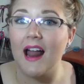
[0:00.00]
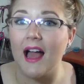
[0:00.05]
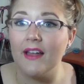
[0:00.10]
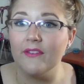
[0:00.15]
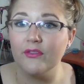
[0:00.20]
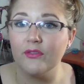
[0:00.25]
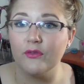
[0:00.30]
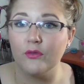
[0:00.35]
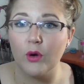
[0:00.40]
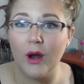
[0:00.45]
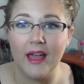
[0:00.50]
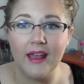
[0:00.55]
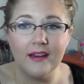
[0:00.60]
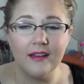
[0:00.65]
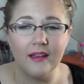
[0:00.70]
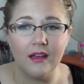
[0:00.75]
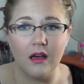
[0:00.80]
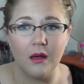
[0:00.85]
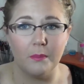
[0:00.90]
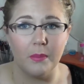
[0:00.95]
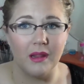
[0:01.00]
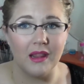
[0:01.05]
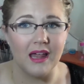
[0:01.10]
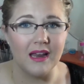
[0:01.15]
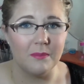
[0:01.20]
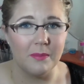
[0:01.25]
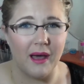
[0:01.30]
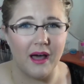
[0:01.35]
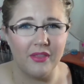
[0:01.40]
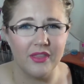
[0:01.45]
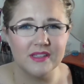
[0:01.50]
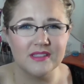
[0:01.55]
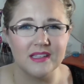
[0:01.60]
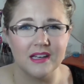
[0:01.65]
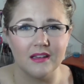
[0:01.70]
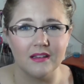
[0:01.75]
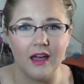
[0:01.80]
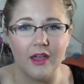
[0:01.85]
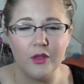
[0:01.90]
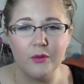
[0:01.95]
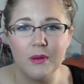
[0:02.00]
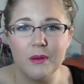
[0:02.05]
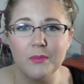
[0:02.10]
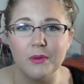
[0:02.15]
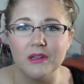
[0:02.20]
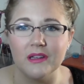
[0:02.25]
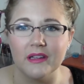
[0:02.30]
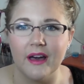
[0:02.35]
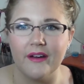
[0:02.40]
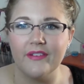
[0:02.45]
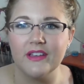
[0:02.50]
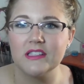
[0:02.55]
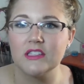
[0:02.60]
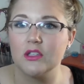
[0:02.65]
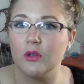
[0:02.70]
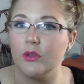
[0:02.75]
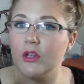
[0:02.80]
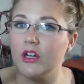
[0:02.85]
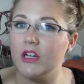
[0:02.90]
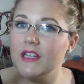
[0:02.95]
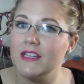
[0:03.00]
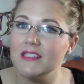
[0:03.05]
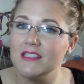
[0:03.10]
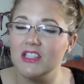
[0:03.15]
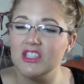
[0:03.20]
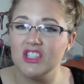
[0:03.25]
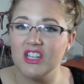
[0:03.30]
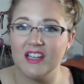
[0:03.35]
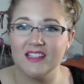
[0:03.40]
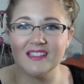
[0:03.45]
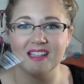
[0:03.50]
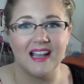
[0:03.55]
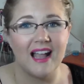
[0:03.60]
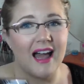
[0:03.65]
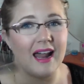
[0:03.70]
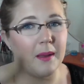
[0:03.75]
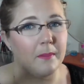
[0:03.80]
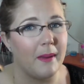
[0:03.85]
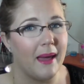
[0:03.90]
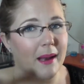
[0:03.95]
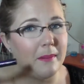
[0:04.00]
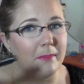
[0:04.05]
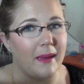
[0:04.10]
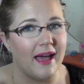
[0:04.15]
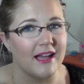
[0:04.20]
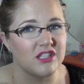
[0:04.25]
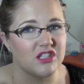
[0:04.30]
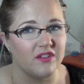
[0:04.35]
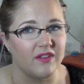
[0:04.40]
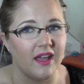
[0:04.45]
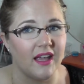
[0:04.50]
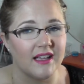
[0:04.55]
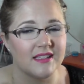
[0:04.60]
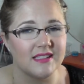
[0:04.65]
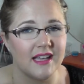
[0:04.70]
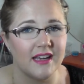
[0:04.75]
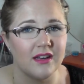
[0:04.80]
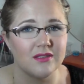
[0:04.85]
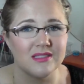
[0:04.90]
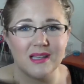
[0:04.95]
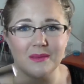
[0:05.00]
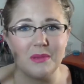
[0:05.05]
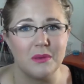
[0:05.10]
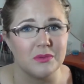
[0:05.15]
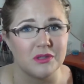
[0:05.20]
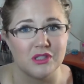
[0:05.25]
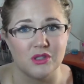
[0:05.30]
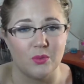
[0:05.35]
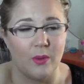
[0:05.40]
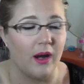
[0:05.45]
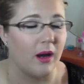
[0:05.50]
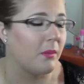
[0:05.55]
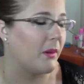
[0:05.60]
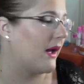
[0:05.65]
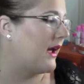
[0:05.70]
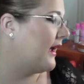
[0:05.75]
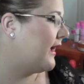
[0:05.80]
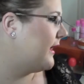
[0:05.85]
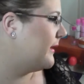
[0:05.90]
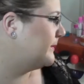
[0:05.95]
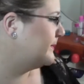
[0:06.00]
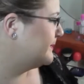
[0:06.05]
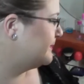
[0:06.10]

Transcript: I've read a lot about this and other people love it, so there is a chance I got a bad batch at it because I know some people swear by it.